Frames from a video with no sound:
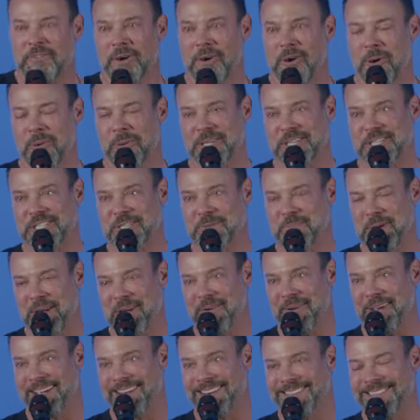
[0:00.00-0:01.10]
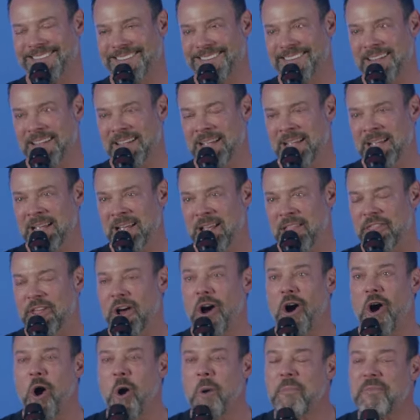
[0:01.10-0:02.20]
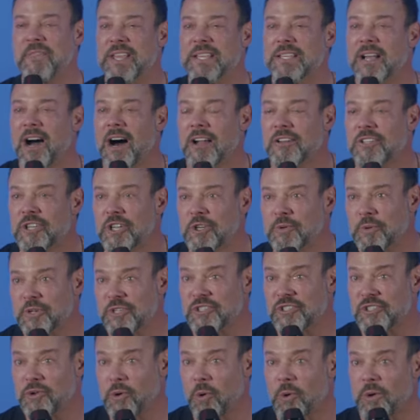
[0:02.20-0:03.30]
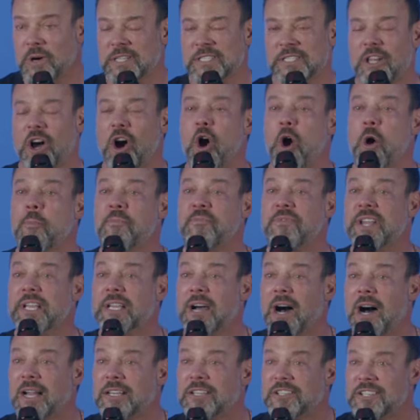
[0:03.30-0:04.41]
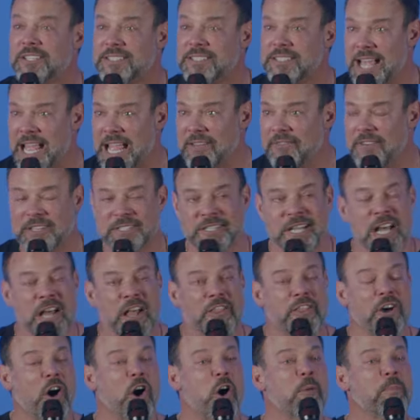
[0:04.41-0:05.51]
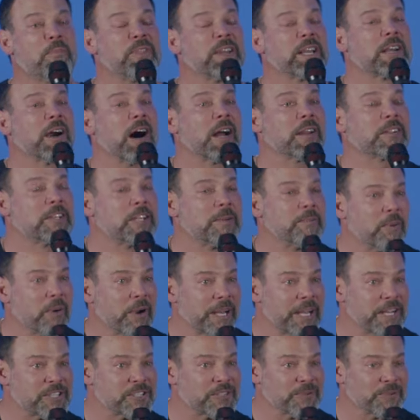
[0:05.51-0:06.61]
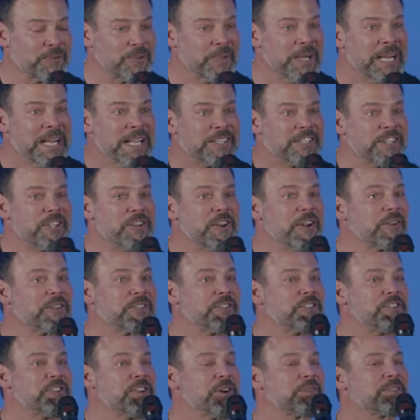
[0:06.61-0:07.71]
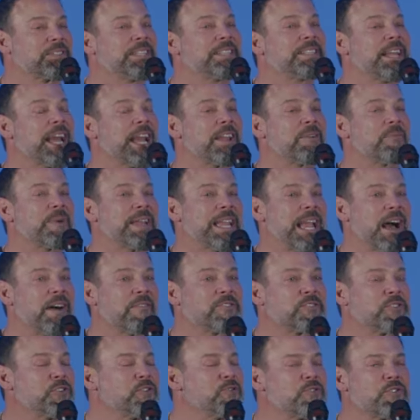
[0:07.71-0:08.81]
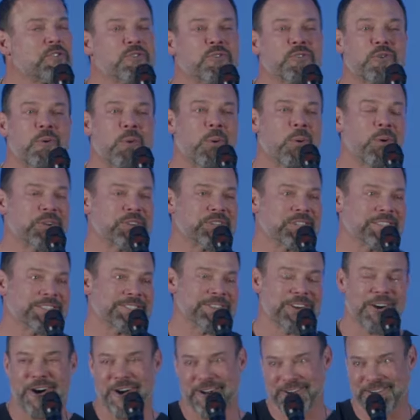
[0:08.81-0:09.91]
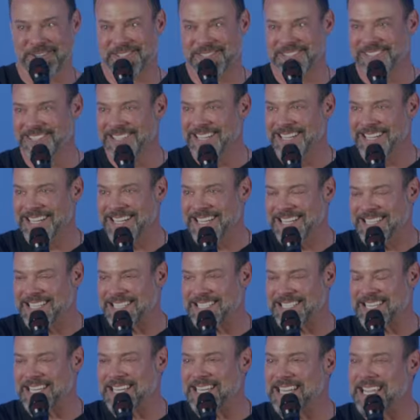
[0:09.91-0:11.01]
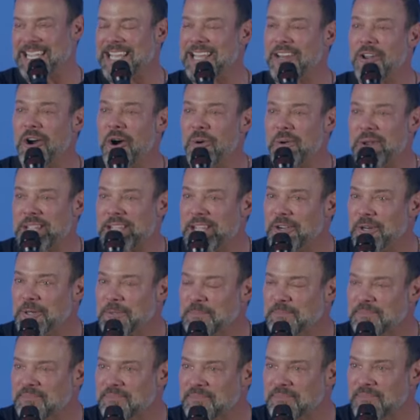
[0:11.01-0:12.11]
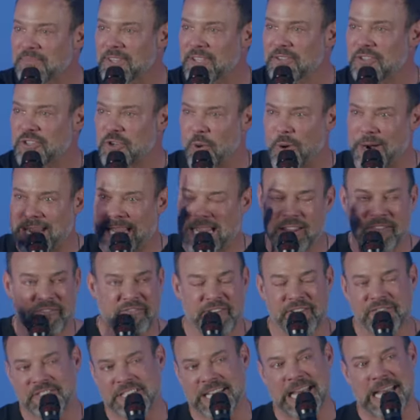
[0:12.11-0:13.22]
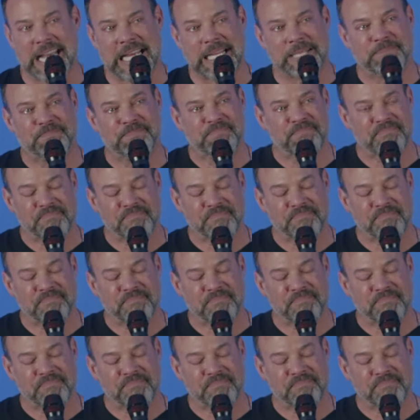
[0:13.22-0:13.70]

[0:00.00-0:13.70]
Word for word: the Holy Spirit the hope that God could restore us, the hope that God could save us, the hope that God could bring us through. Did you know, did you know today we have two gorgeous daughters, Sydney and O'Neill, 20 and 15?